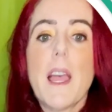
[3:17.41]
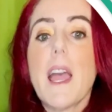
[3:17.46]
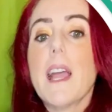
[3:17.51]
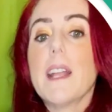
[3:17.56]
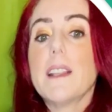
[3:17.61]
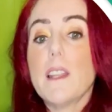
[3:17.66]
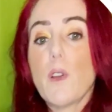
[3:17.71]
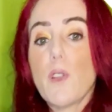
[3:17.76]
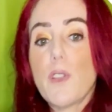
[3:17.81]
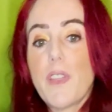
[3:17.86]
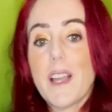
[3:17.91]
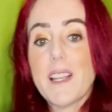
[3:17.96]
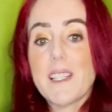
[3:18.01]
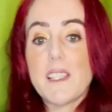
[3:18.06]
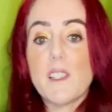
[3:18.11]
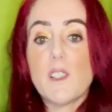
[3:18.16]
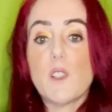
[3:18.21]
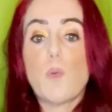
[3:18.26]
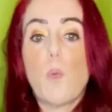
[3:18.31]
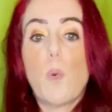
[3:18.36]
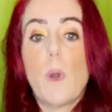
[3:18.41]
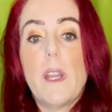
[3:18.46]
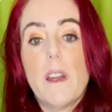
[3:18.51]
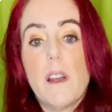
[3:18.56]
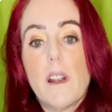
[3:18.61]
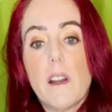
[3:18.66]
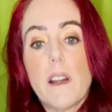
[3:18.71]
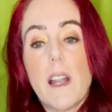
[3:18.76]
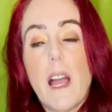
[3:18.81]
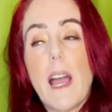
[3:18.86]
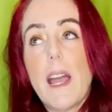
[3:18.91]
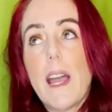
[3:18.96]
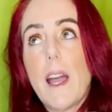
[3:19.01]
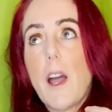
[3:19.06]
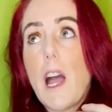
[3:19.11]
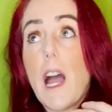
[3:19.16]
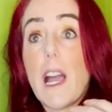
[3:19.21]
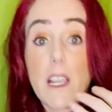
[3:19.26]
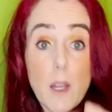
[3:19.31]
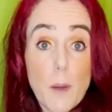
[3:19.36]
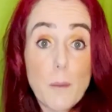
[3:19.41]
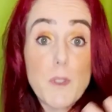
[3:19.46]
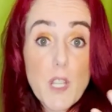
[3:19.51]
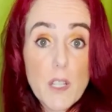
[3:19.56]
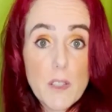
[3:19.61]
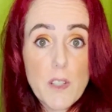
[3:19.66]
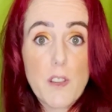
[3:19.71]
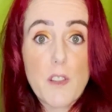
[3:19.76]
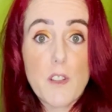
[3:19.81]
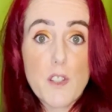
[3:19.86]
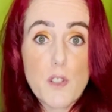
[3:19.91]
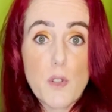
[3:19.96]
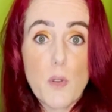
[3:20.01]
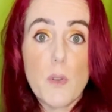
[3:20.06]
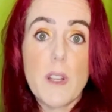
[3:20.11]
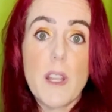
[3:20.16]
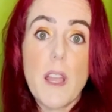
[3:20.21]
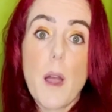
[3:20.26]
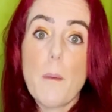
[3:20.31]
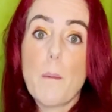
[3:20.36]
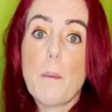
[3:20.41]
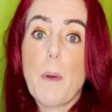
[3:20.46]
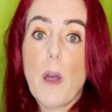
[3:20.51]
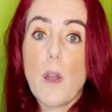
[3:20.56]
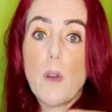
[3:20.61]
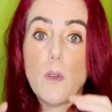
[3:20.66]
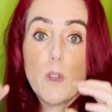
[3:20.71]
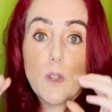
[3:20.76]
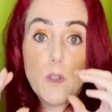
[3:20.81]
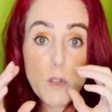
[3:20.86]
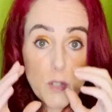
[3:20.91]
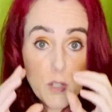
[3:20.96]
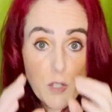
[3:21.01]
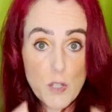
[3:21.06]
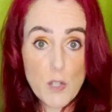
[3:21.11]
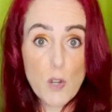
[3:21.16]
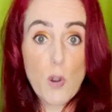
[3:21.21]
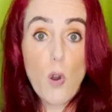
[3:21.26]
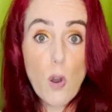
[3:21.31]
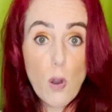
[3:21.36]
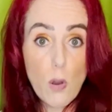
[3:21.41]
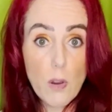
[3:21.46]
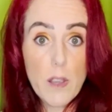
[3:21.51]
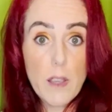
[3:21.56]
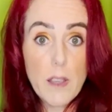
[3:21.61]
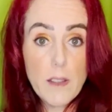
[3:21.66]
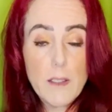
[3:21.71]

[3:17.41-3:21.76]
Now, this is where I come to another story about your stock.